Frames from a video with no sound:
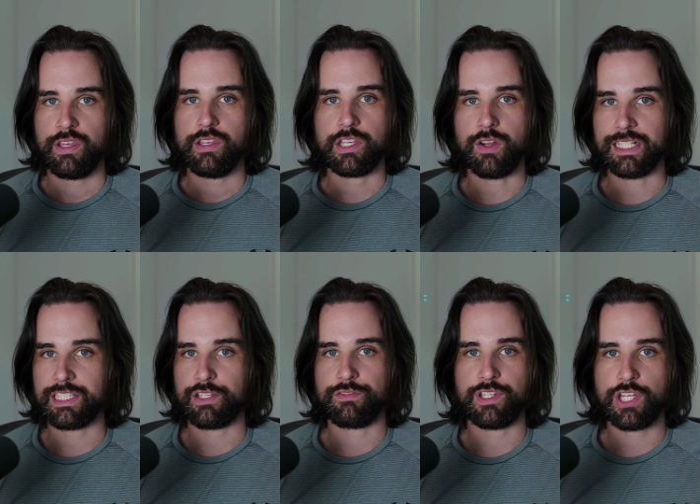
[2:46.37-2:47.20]
You know, I did
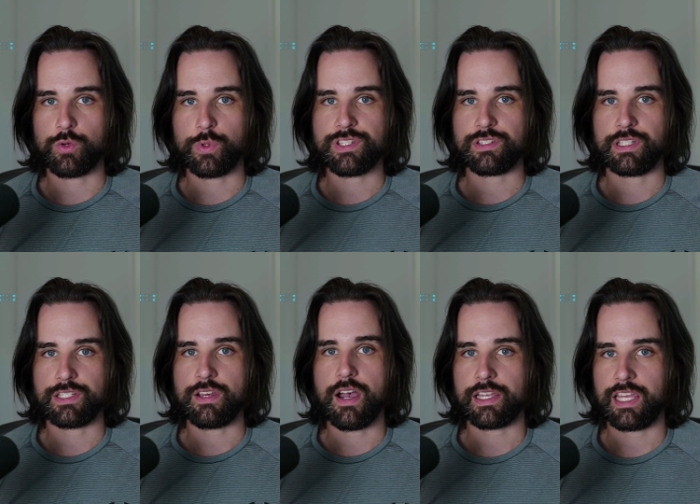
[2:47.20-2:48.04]
a video recently
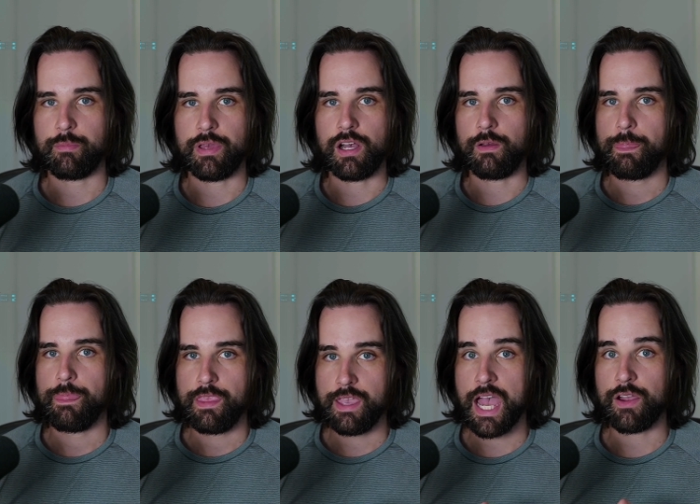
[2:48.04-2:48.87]
talking about
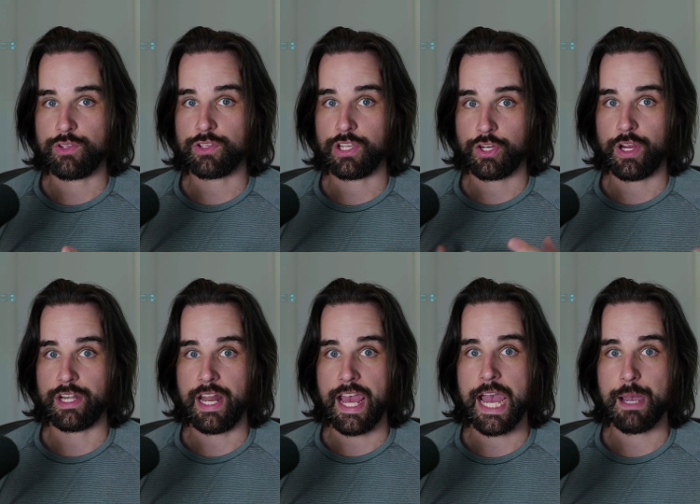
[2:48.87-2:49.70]
how you can create an
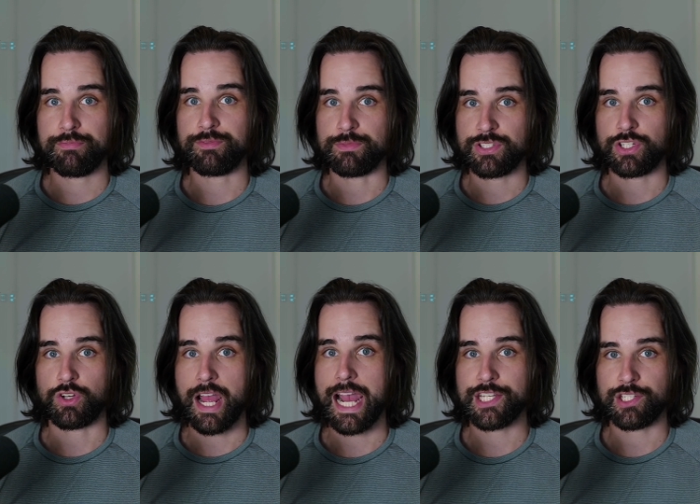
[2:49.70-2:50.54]
app from
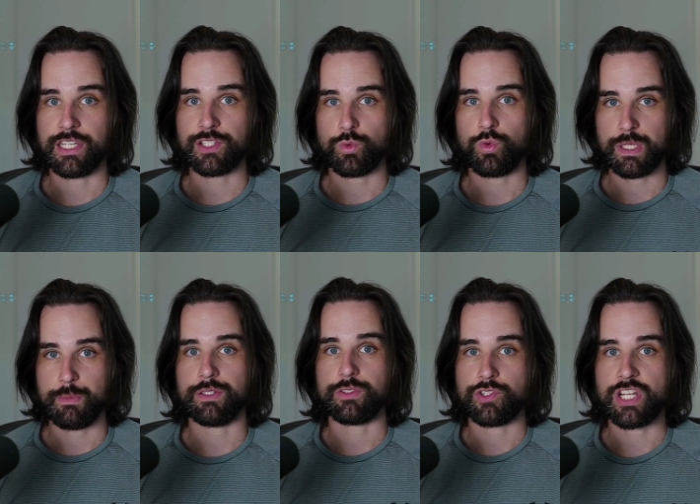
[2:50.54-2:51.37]
scratch in like 20
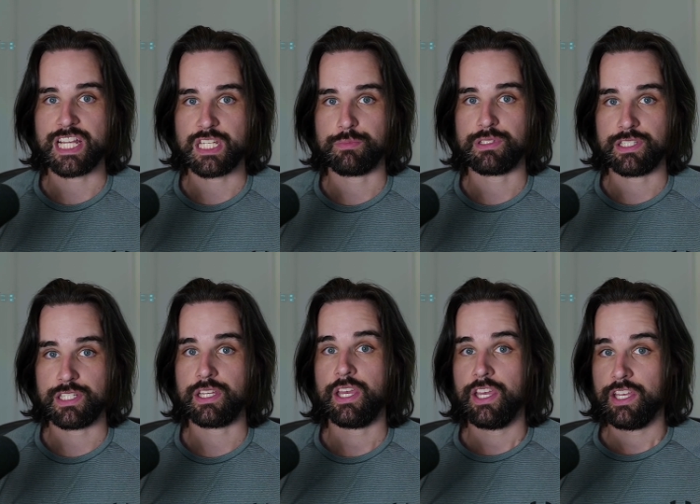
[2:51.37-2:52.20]
minutes of ChatGPT.